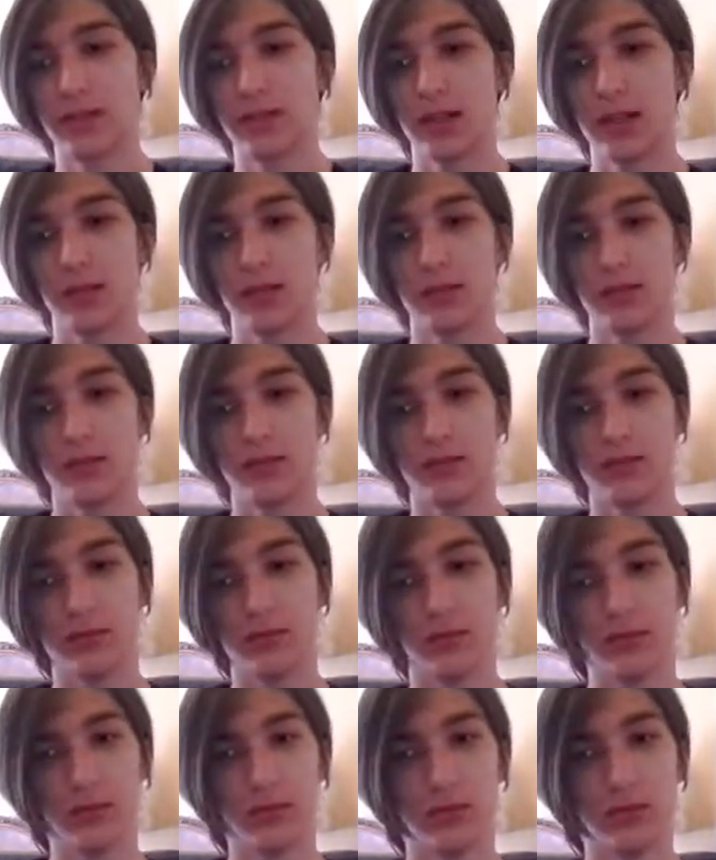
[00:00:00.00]
It
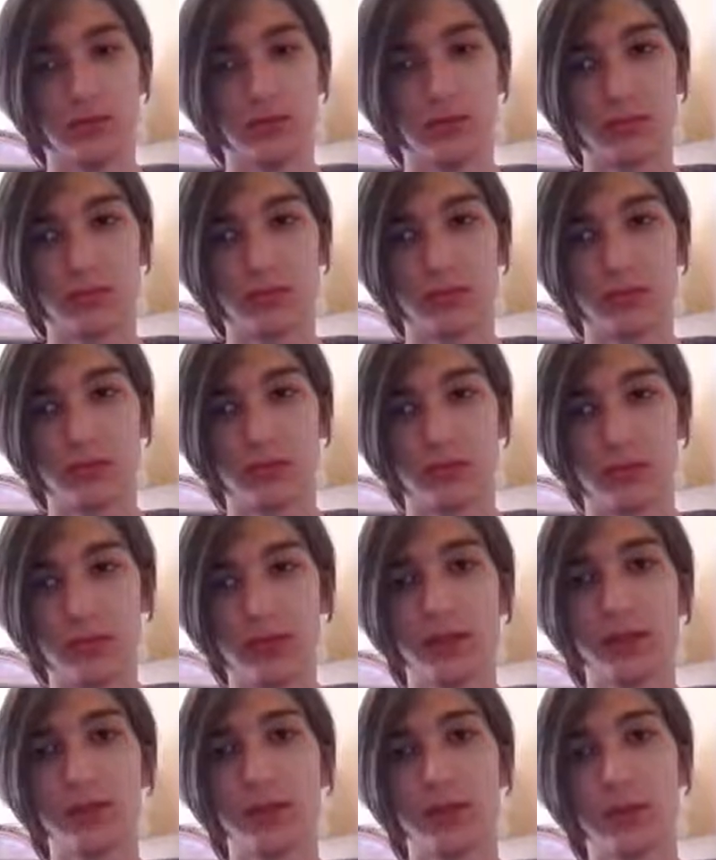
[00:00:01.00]

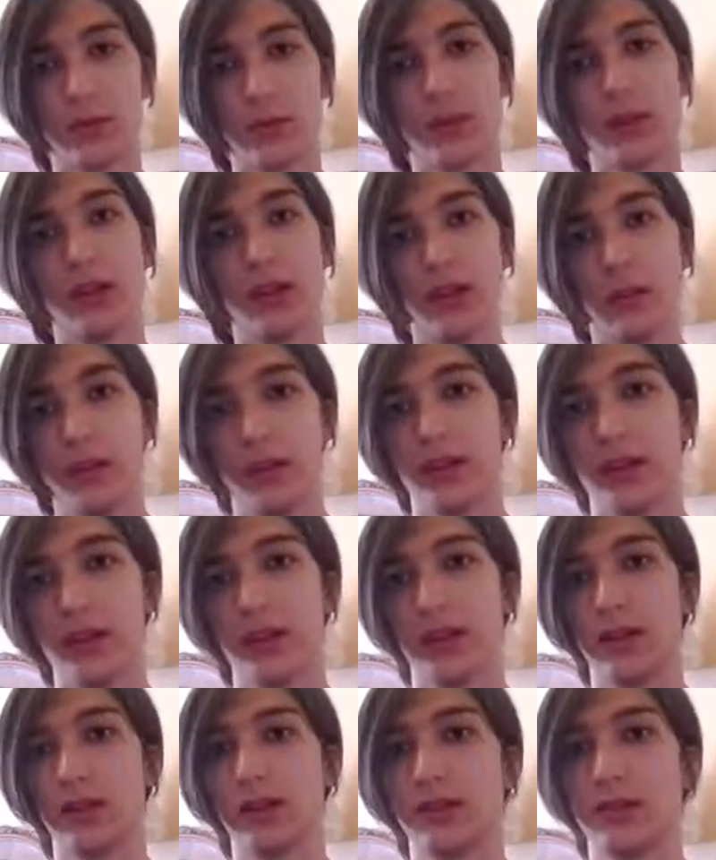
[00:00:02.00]

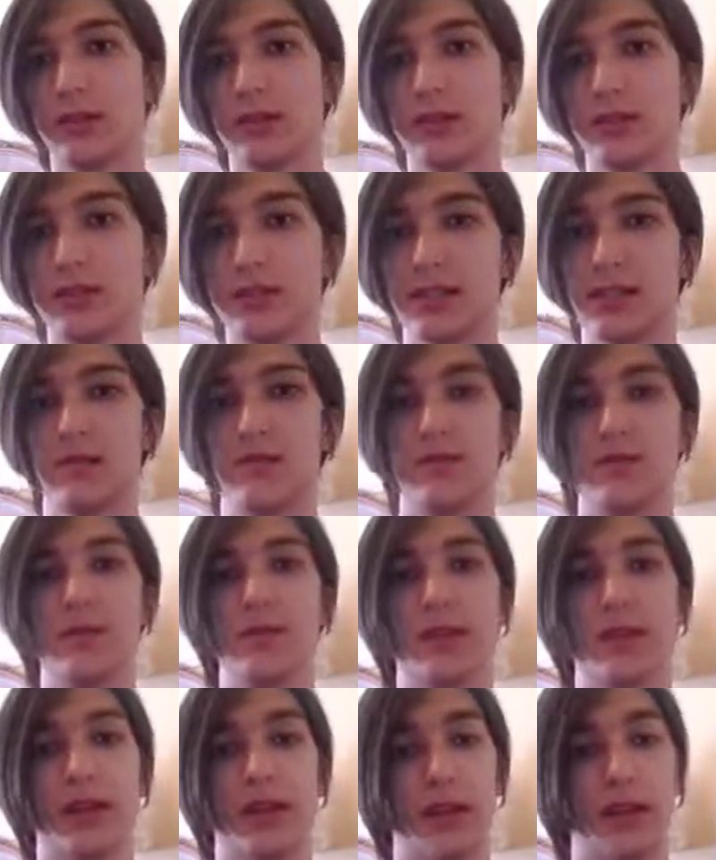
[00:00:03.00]
really seemed to
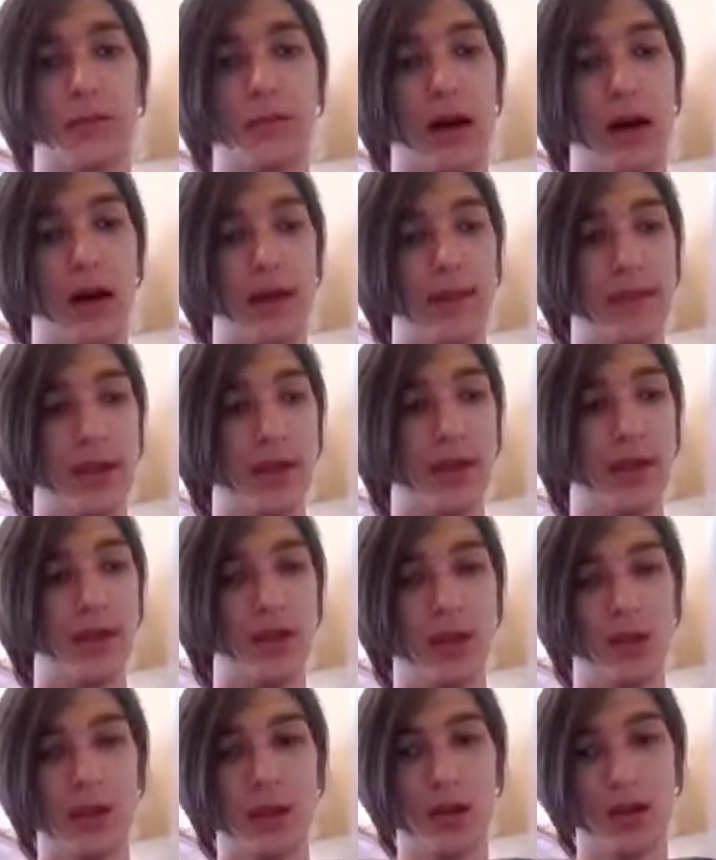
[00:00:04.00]
me like a mon that
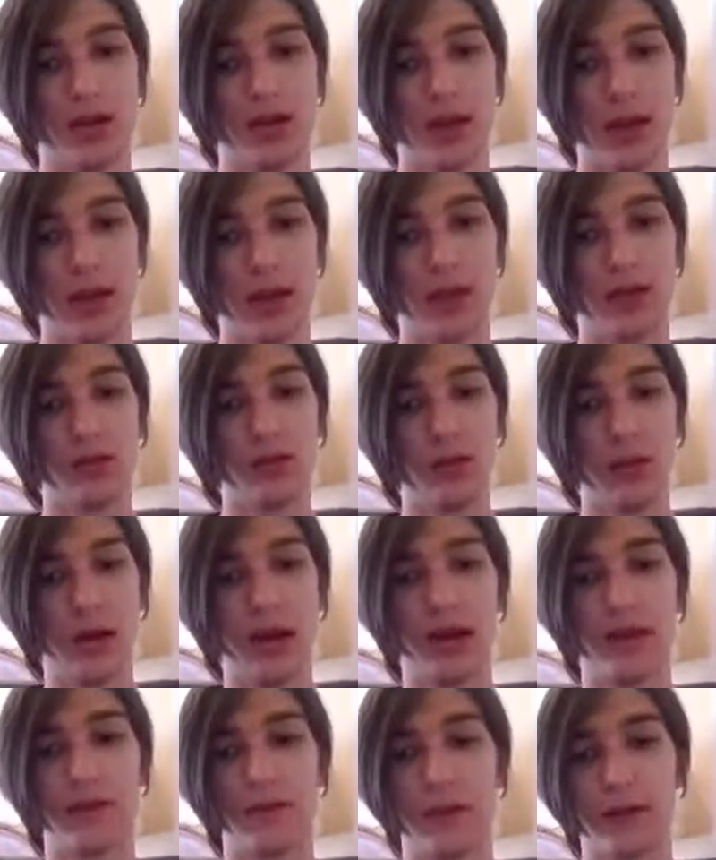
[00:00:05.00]
had a
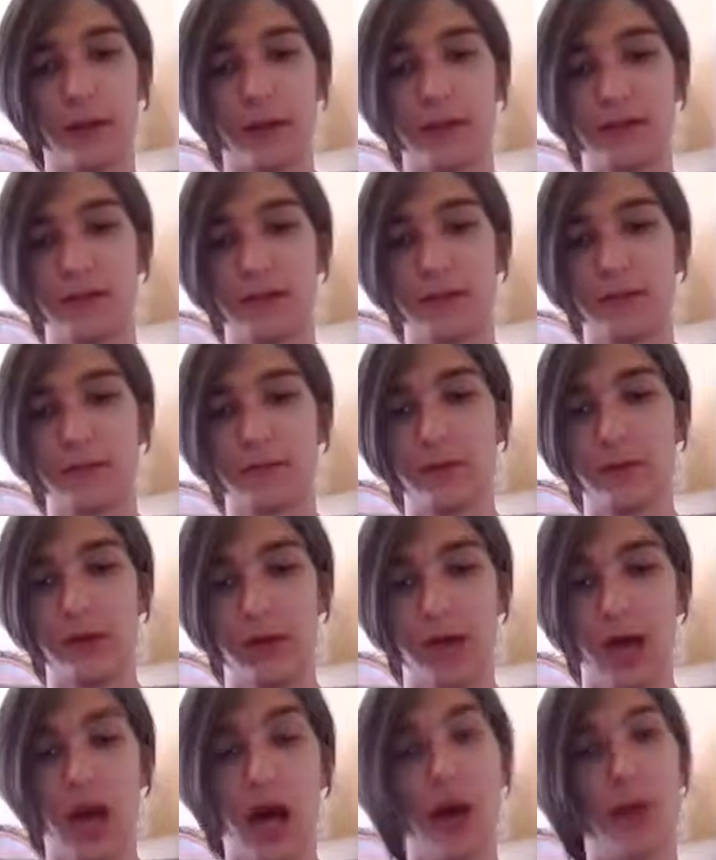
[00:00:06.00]
lot of
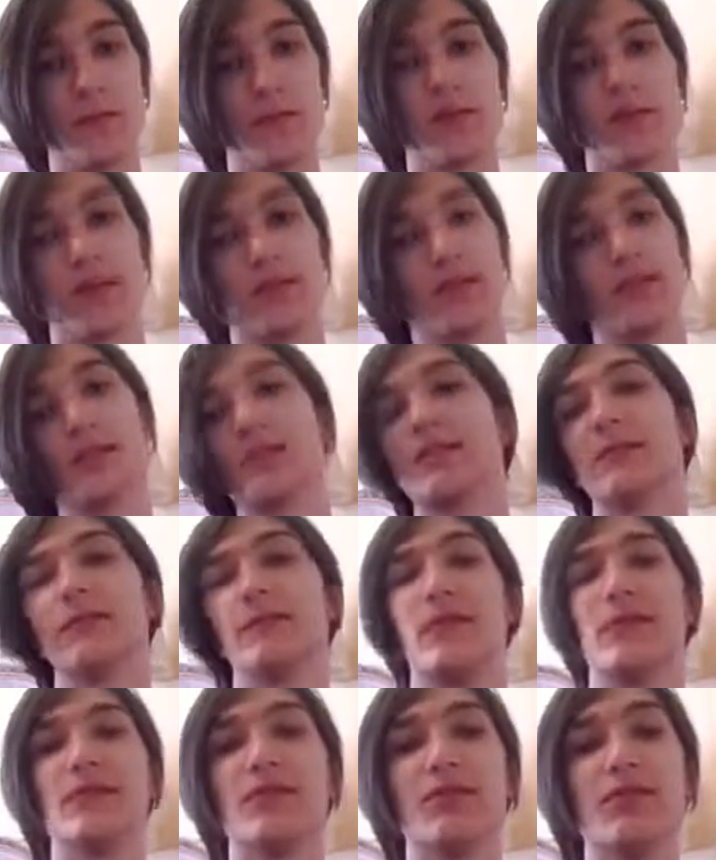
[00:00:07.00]
different options
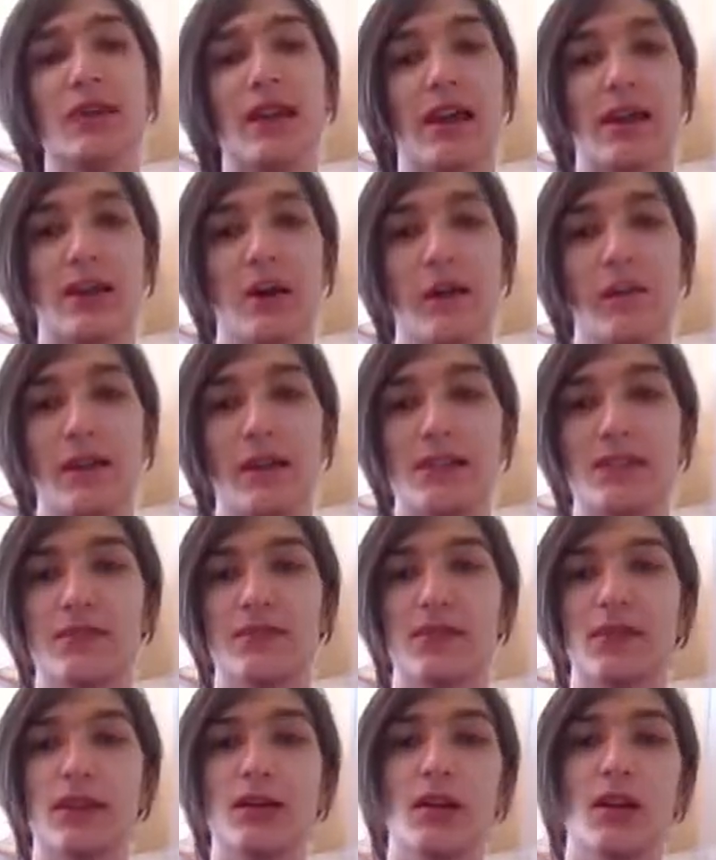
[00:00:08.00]
defensively and
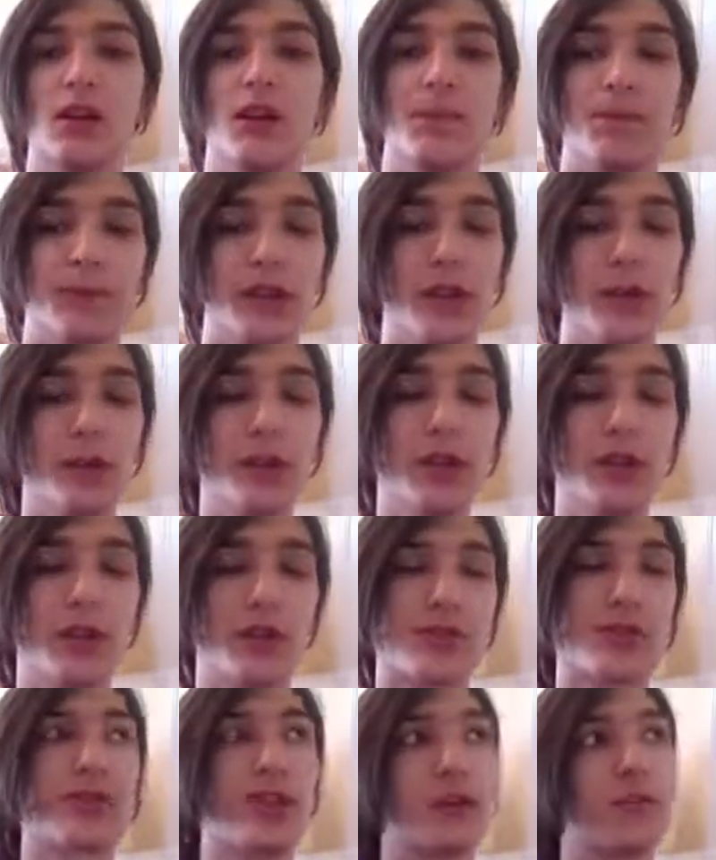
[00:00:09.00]
offensively. And I really
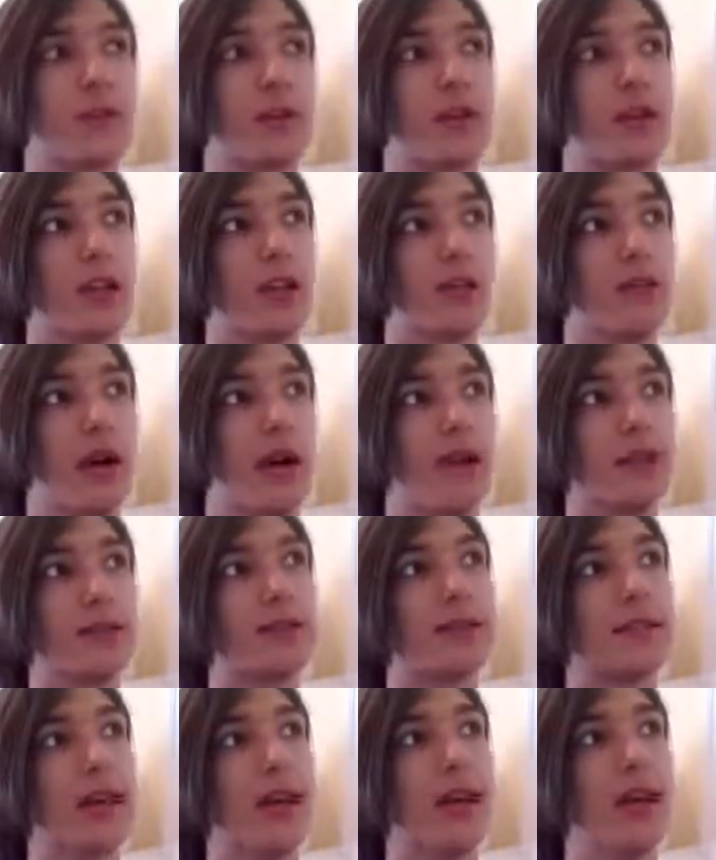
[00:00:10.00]
also like picking up
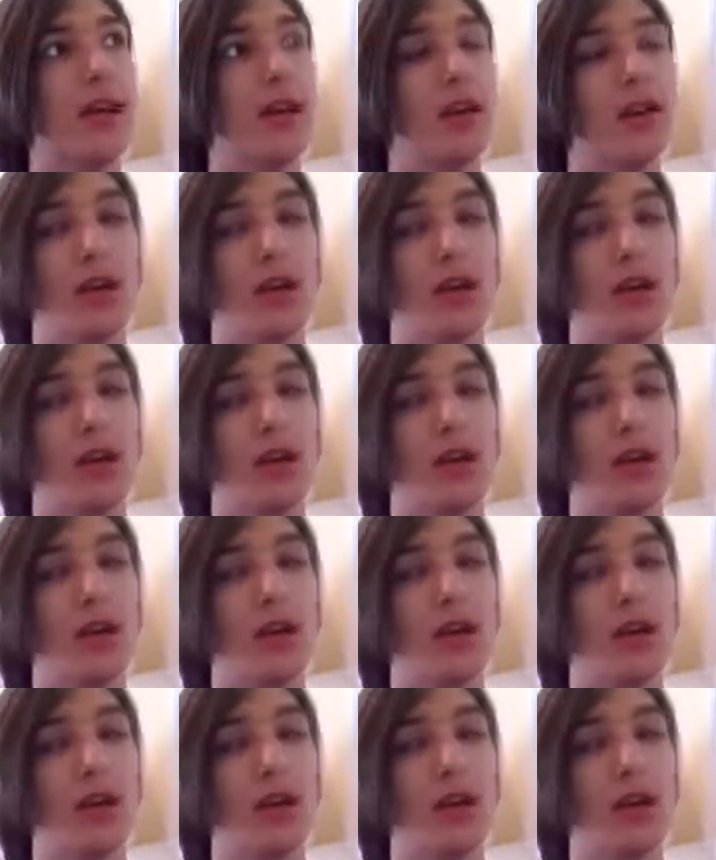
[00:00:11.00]
mons that